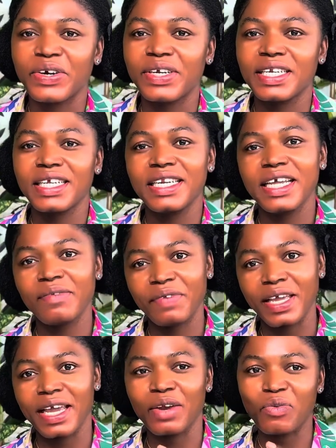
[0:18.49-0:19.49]
currently
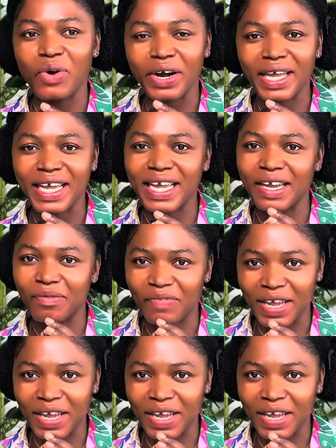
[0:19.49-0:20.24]
living and working in